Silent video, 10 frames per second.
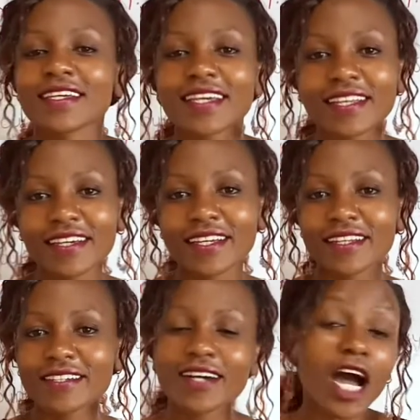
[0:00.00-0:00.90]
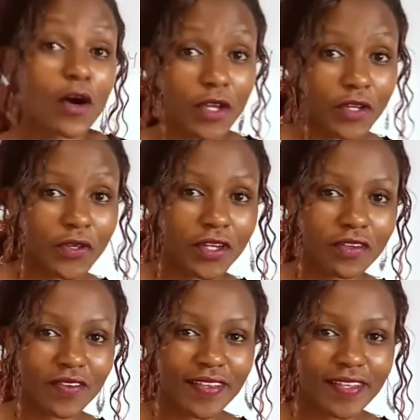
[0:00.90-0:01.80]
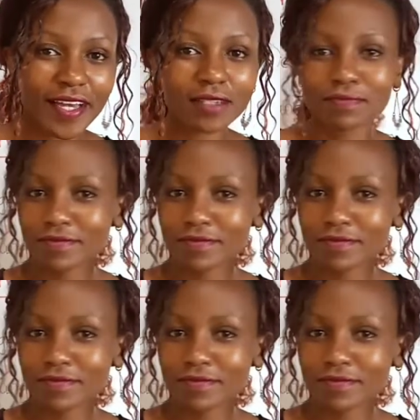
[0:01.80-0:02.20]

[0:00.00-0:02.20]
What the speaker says: Hello, hello, how are you doing over there?